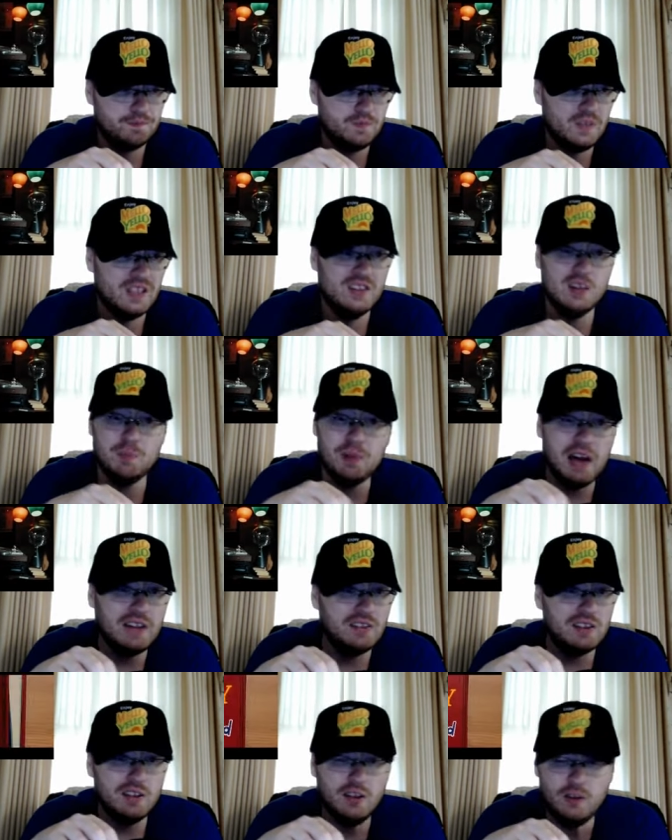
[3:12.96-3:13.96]
The plot
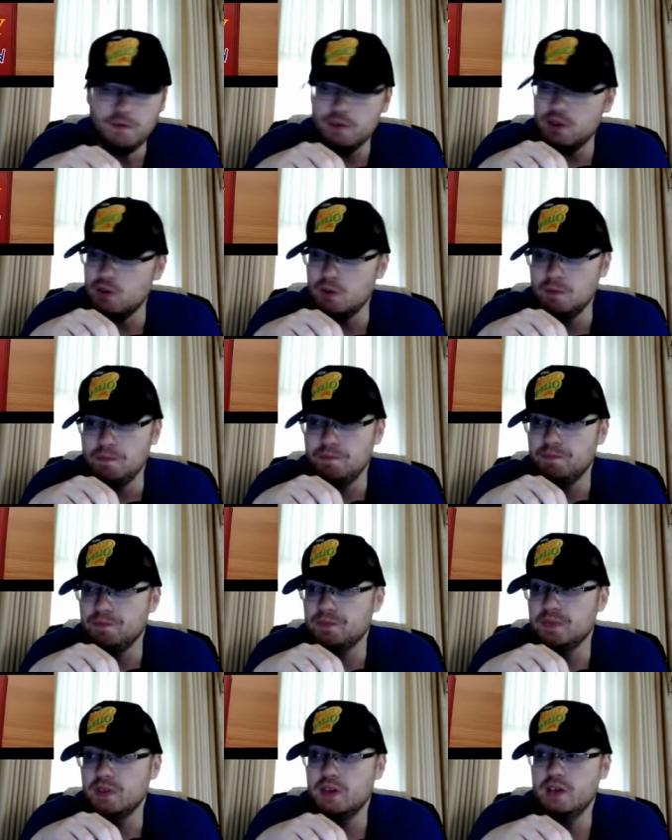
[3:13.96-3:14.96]
to this film,
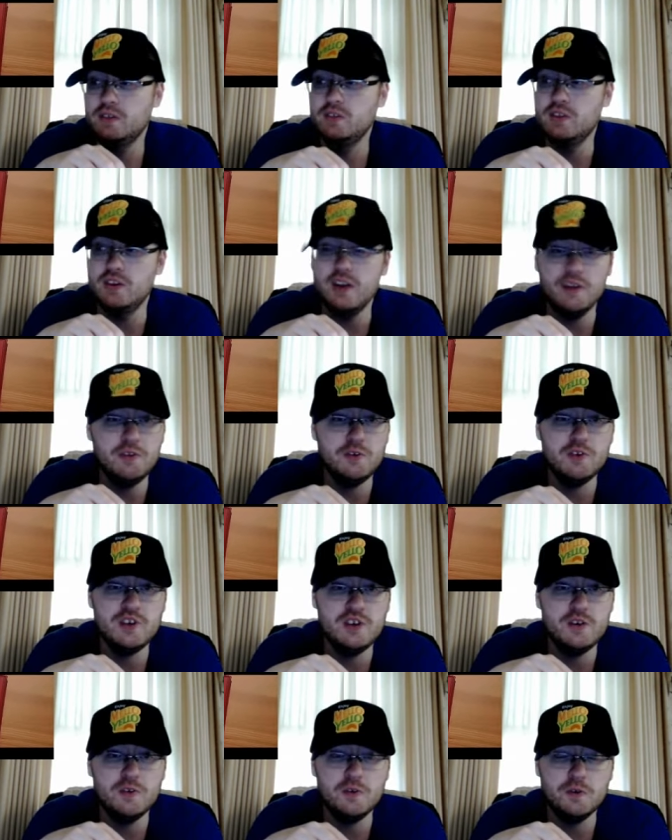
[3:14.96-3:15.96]
it's another
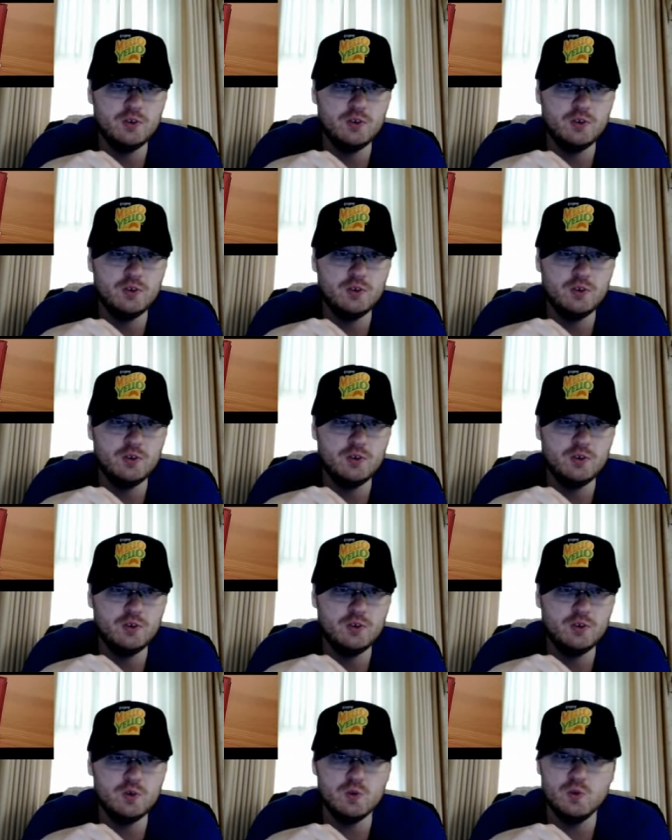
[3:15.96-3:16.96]
year
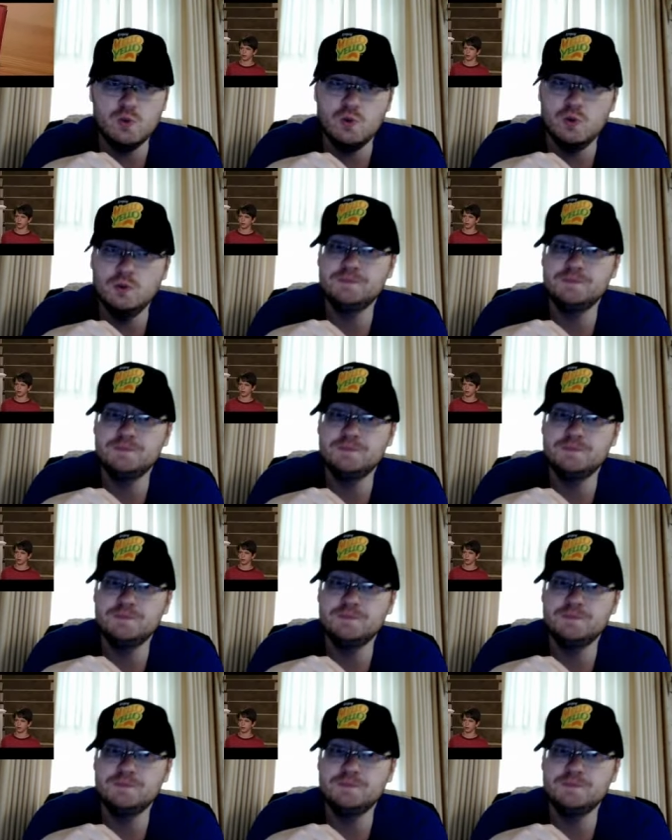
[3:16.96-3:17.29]
school.